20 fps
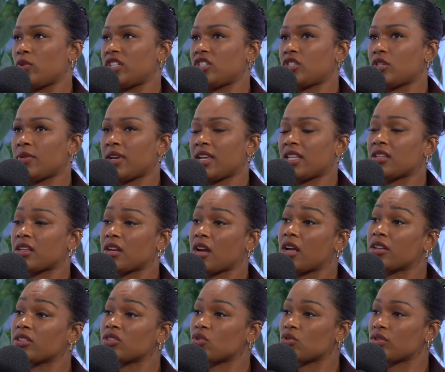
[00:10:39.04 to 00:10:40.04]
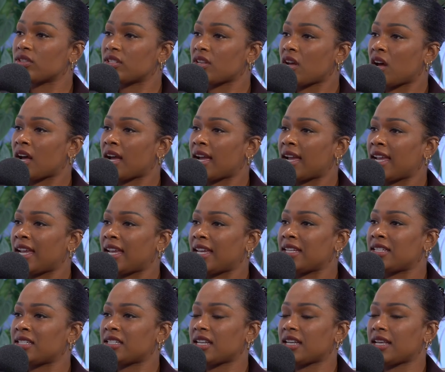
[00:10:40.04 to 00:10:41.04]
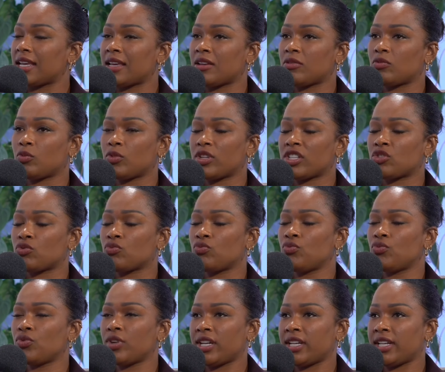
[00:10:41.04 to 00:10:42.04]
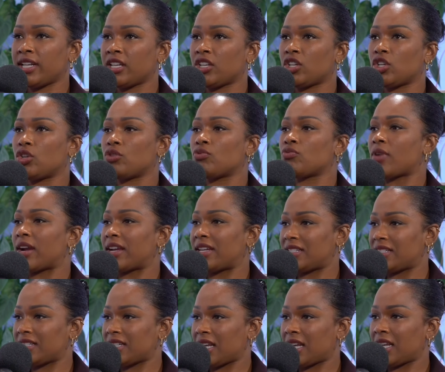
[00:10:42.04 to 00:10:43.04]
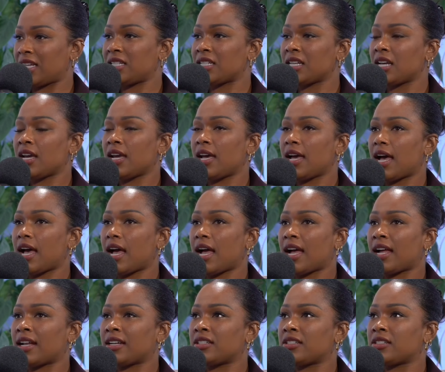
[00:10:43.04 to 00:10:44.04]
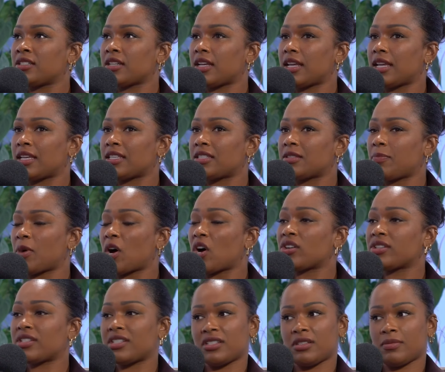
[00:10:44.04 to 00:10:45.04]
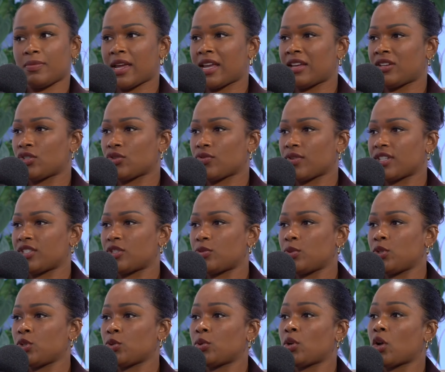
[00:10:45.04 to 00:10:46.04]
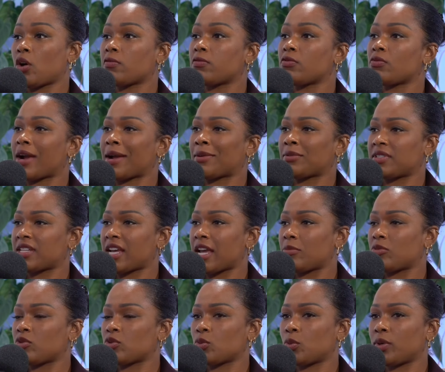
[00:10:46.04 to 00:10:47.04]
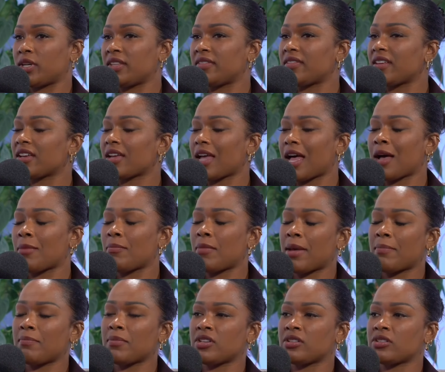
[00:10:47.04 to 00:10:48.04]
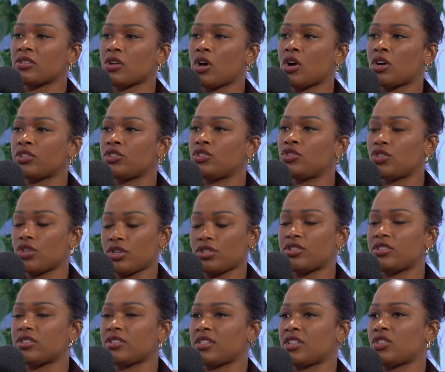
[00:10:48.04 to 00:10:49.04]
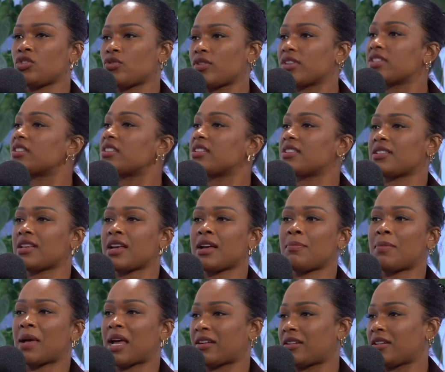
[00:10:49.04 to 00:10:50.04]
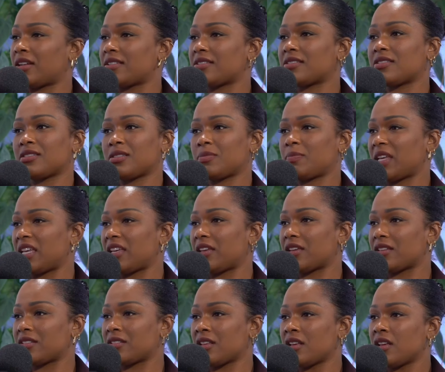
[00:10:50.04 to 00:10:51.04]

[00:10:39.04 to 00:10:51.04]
We do it in the countryside. It's really curated and it's participatory. So we do a lot of roundtables. We think our members are just as interesting as our panelists and speakers.